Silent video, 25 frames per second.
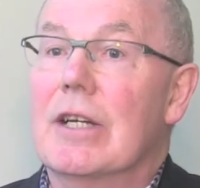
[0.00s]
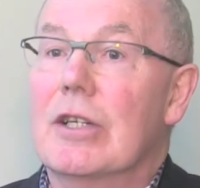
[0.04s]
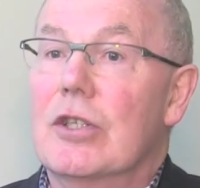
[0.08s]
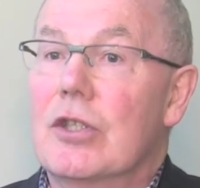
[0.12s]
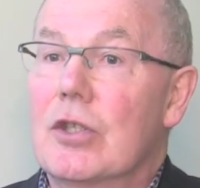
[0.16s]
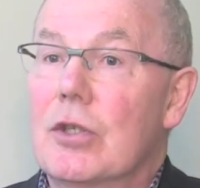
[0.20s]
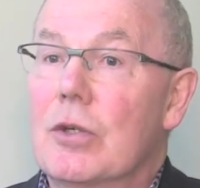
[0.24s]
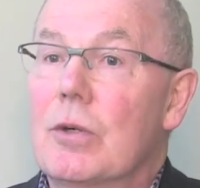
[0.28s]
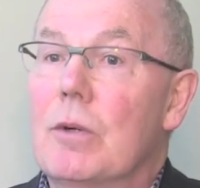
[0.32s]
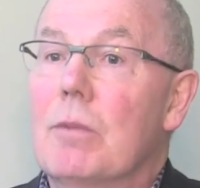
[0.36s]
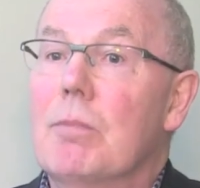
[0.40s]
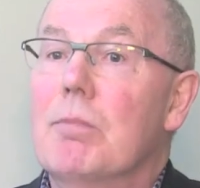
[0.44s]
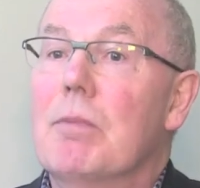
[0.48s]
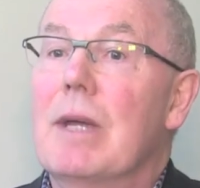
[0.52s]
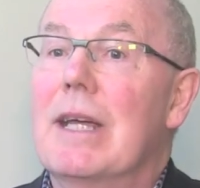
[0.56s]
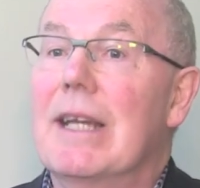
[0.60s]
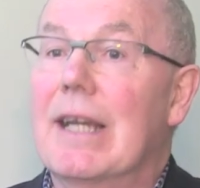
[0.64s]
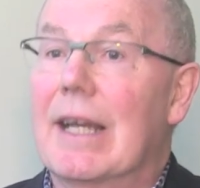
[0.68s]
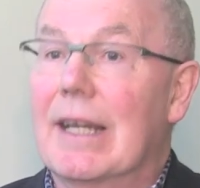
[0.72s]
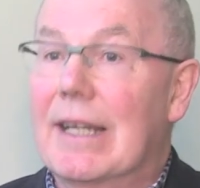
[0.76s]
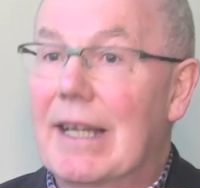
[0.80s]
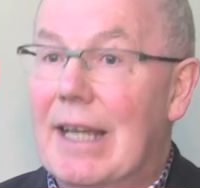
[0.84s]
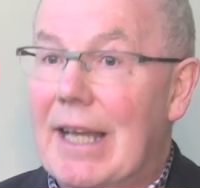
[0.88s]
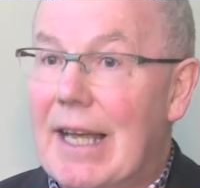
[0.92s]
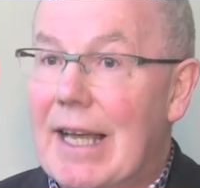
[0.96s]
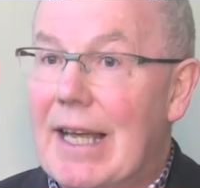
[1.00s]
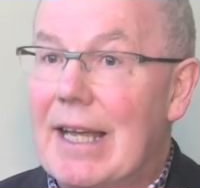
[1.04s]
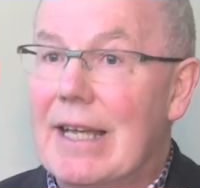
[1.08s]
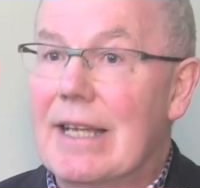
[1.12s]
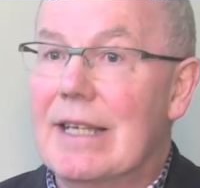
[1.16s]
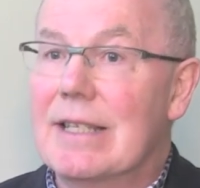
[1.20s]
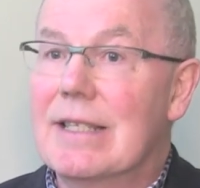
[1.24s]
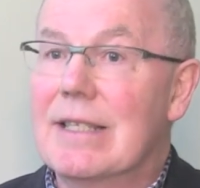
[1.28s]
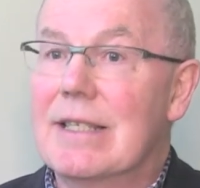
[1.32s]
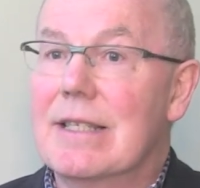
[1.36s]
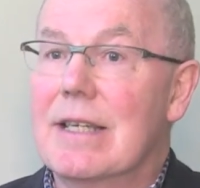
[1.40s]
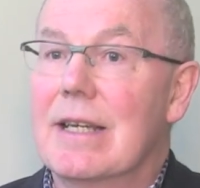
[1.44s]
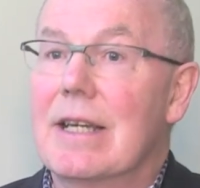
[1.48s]
to make a
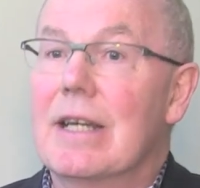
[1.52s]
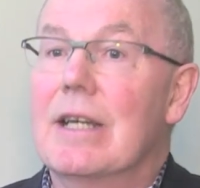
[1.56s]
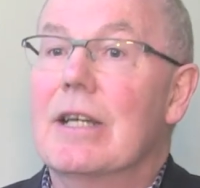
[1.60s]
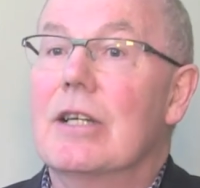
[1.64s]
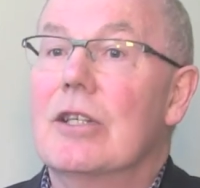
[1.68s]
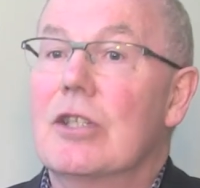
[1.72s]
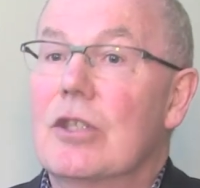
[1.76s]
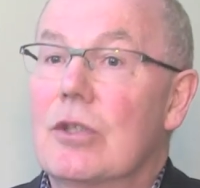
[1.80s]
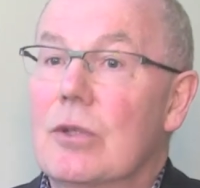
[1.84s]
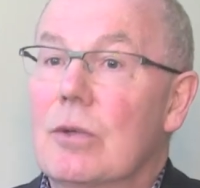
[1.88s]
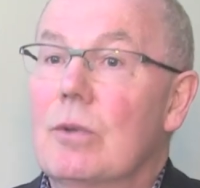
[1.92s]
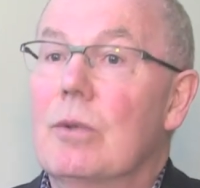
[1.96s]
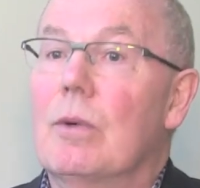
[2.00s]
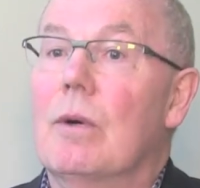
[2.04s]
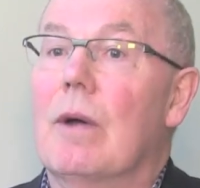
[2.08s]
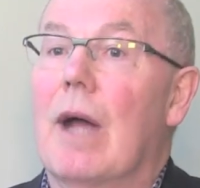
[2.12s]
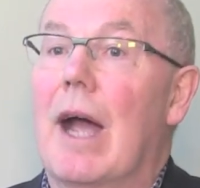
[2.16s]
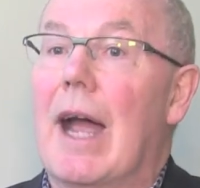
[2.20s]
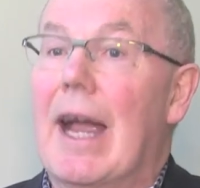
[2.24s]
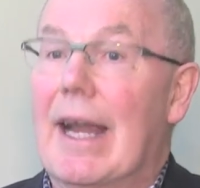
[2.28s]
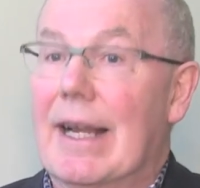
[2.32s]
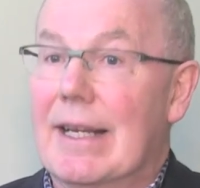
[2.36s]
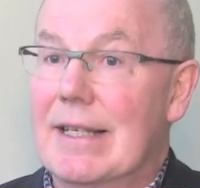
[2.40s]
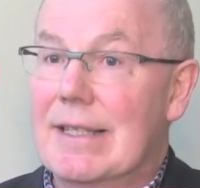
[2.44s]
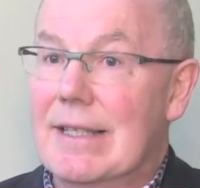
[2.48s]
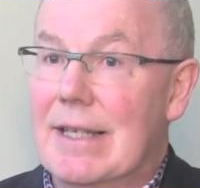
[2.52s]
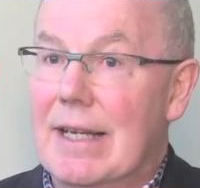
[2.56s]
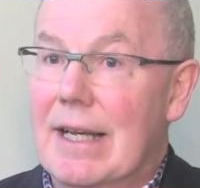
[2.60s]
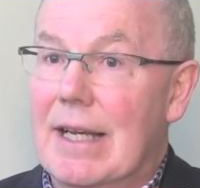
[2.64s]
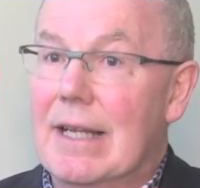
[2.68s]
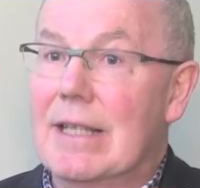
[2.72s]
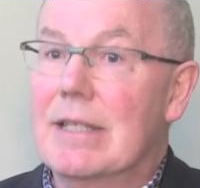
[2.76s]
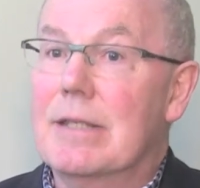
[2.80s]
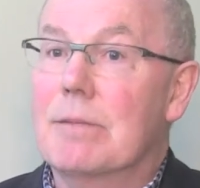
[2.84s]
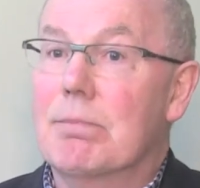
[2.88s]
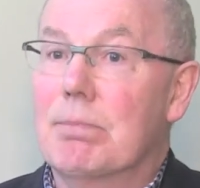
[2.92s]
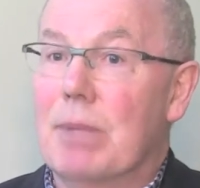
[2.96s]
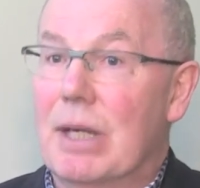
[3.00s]
case to
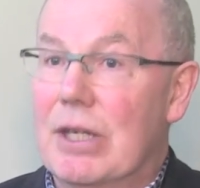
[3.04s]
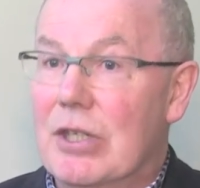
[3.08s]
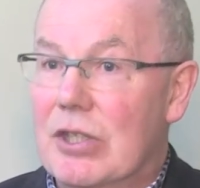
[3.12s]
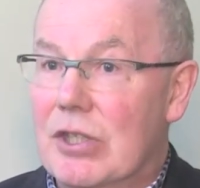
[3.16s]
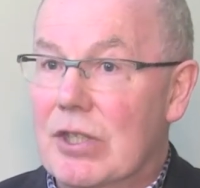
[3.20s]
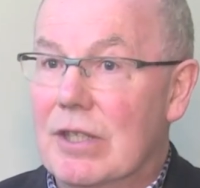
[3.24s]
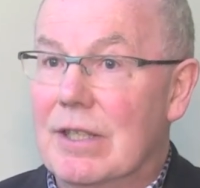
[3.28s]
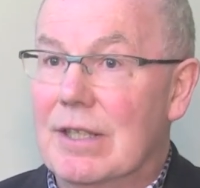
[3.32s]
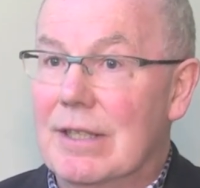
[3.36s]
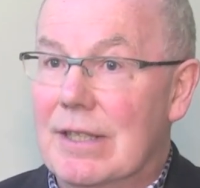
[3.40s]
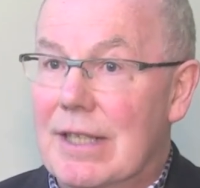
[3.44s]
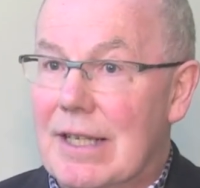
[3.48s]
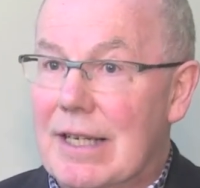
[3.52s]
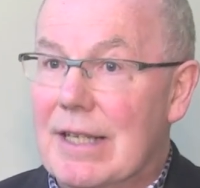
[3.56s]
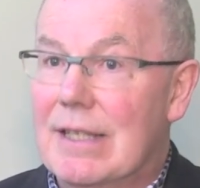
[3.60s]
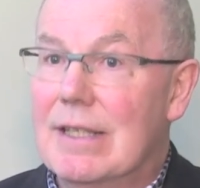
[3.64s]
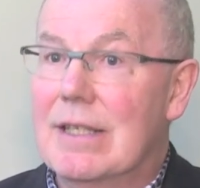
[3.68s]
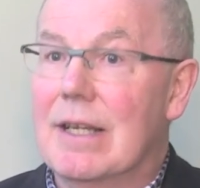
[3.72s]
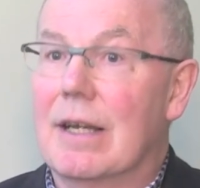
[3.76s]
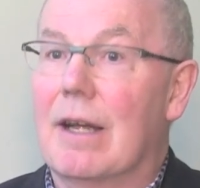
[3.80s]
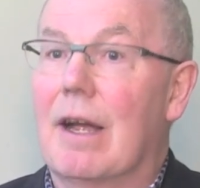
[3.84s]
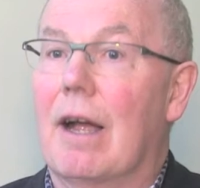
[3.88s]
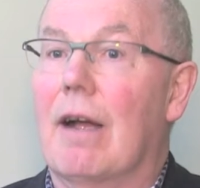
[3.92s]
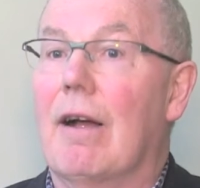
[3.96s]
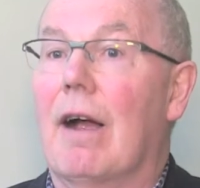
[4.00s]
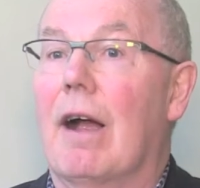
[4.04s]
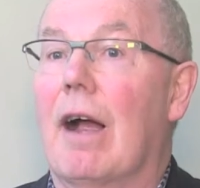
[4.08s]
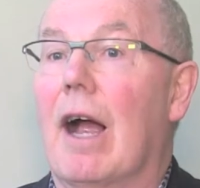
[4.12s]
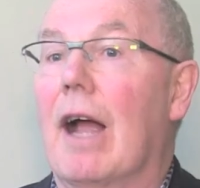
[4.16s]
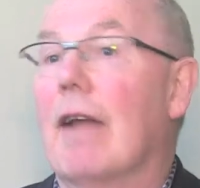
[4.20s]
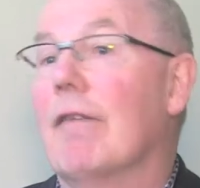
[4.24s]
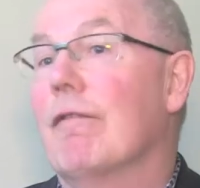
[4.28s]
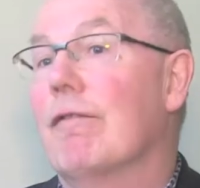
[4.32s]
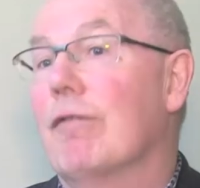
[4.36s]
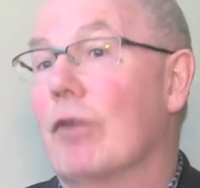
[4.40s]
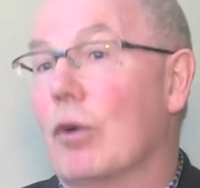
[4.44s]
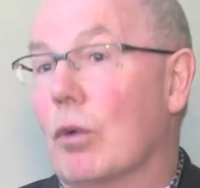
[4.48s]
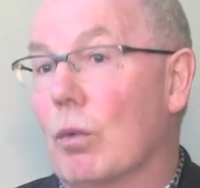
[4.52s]
access patient data
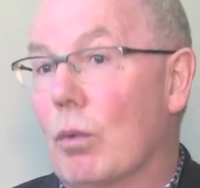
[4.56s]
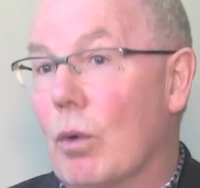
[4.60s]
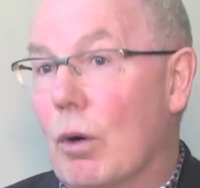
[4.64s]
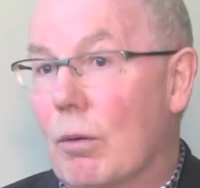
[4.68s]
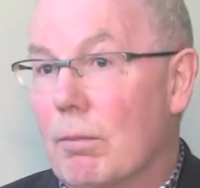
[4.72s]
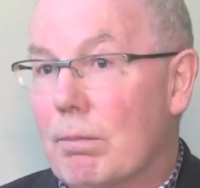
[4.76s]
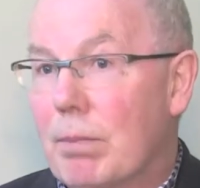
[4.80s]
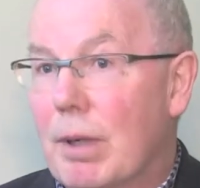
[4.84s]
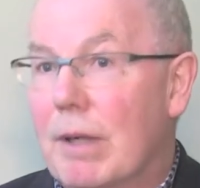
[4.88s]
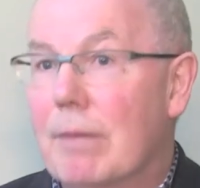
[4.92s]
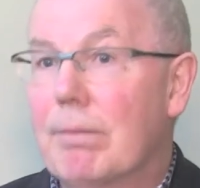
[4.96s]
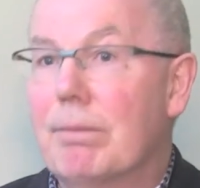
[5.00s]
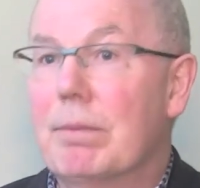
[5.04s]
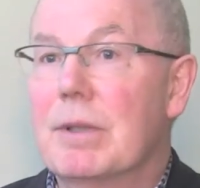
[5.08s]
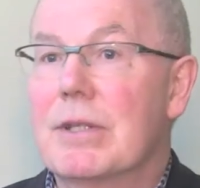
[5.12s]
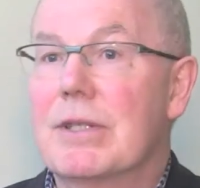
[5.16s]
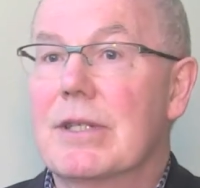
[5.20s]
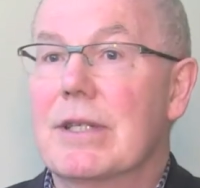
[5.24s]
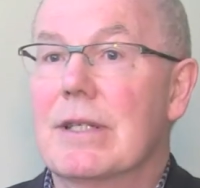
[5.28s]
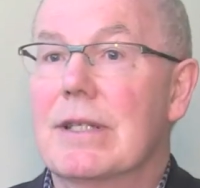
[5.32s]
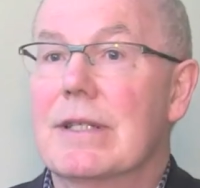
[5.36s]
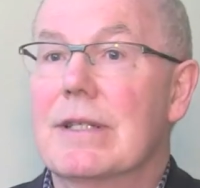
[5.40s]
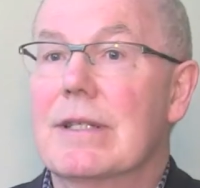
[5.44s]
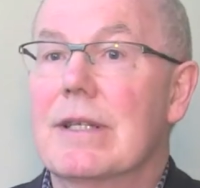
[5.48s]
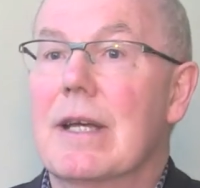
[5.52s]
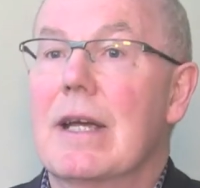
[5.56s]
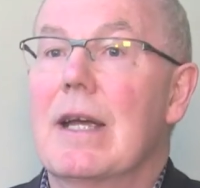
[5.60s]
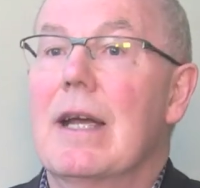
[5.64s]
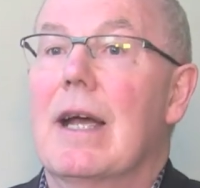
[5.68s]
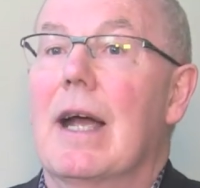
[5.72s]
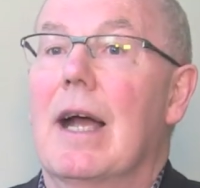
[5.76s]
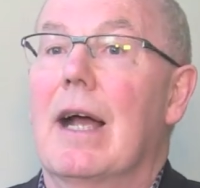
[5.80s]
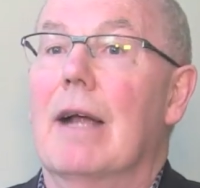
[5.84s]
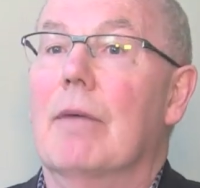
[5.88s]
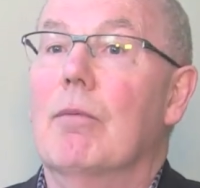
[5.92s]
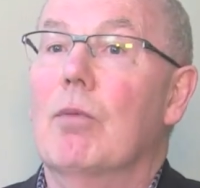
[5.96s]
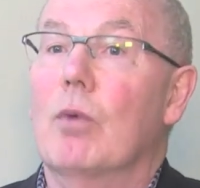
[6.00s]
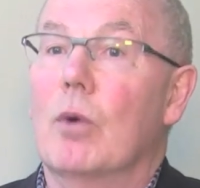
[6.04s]
and for what purposes
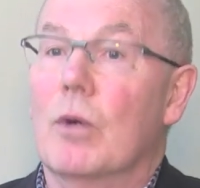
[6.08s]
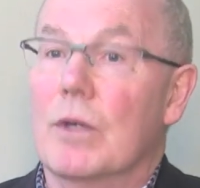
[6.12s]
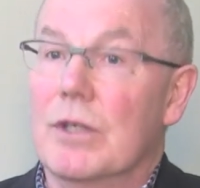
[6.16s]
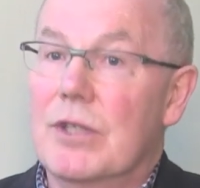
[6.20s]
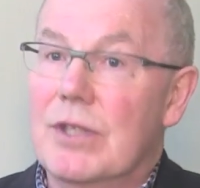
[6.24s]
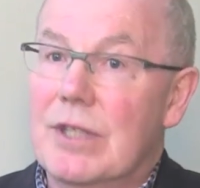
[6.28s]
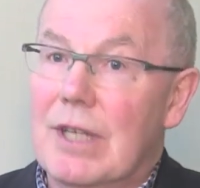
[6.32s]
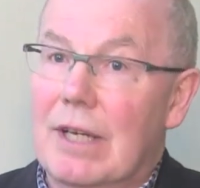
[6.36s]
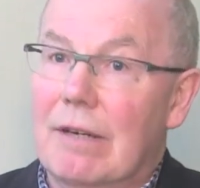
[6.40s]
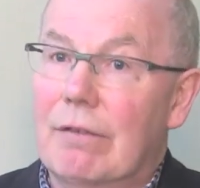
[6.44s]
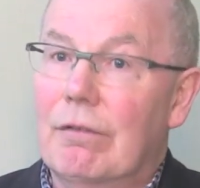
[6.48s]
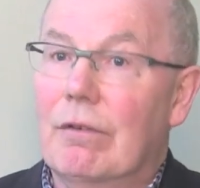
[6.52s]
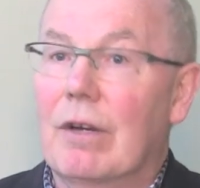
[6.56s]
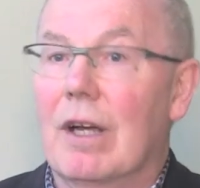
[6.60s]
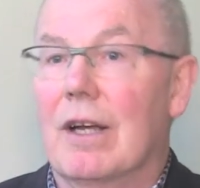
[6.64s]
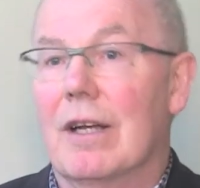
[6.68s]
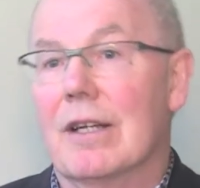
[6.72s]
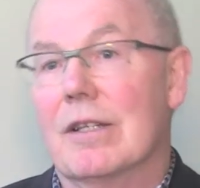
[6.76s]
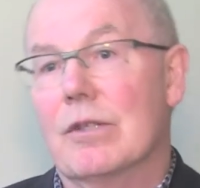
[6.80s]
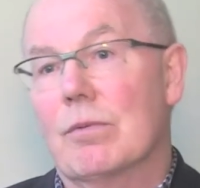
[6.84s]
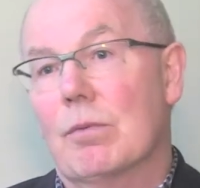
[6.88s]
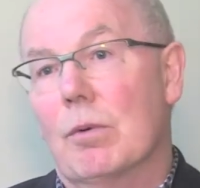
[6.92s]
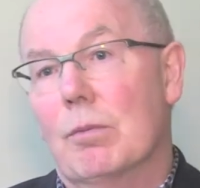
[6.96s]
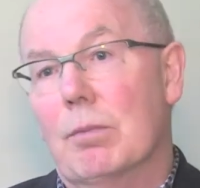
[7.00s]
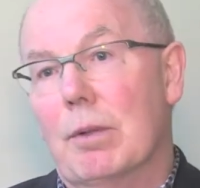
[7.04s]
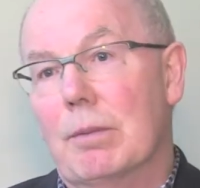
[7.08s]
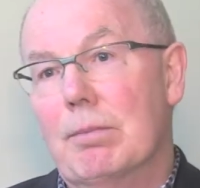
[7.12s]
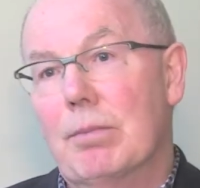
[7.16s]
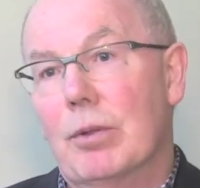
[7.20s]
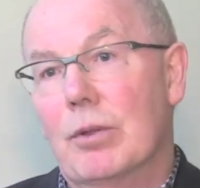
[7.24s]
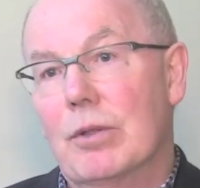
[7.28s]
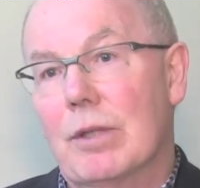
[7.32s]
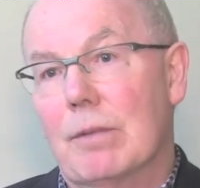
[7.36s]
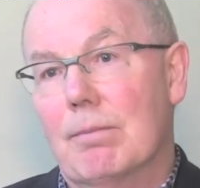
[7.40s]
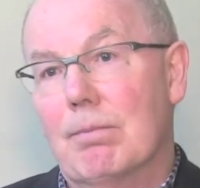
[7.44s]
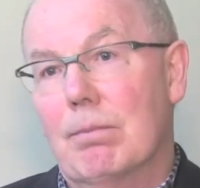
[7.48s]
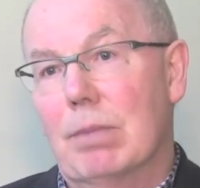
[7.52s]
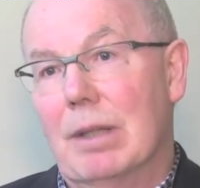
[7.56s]
and what safeguards will be
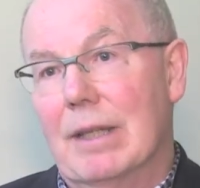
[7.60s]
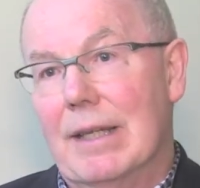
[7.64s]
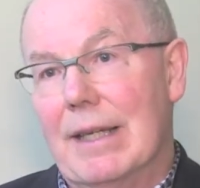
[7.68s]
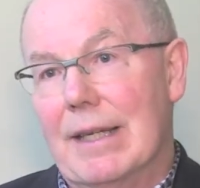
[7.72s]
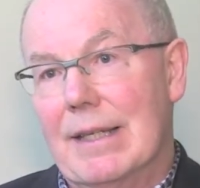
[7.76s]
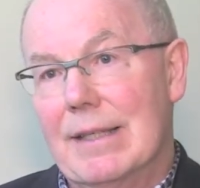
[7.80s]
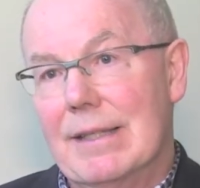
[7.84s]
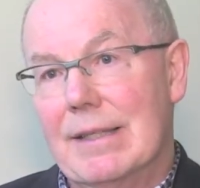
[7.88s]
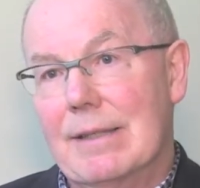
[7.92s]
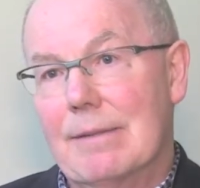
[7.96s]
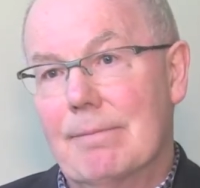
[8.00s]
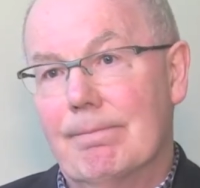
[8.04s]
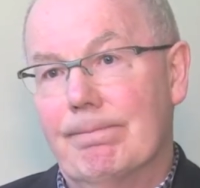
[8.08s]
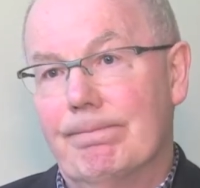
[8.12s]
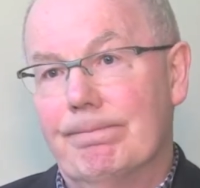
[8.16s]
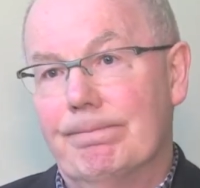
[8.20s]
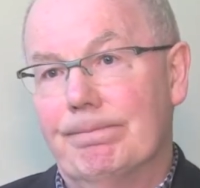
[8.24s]
put in place.